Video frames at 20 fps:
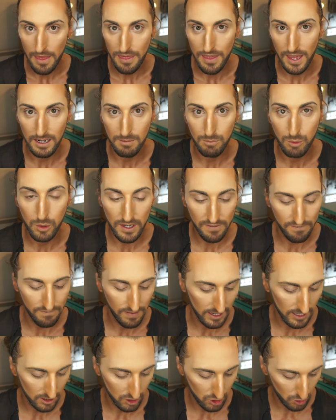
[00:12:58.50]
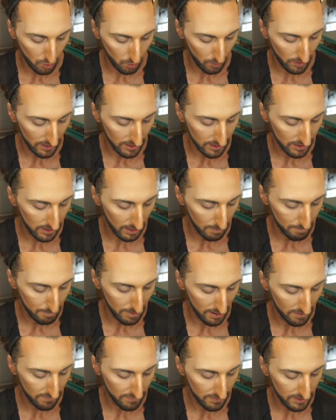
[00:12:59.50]
Then I'm going to finish with a
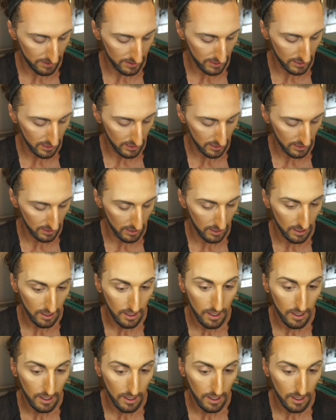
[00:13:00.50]
bit of the